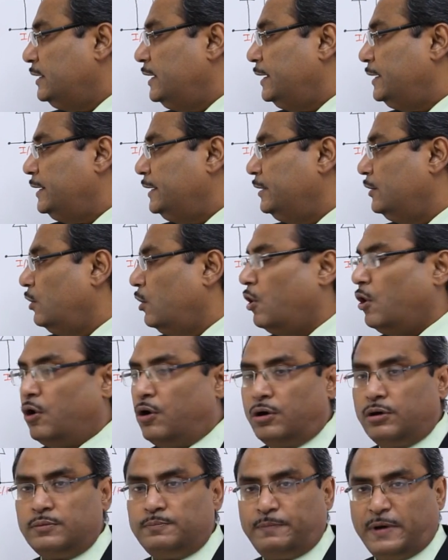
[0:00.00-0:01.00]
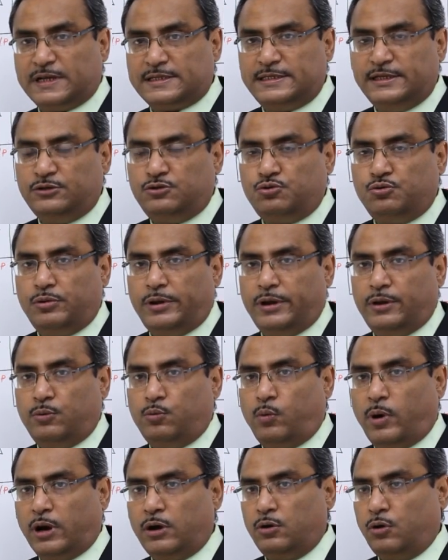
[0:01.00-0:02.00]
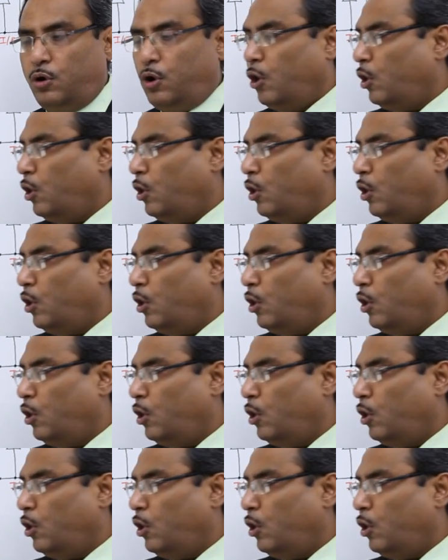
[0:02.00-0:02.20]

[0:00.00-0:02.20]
getting OR passing through one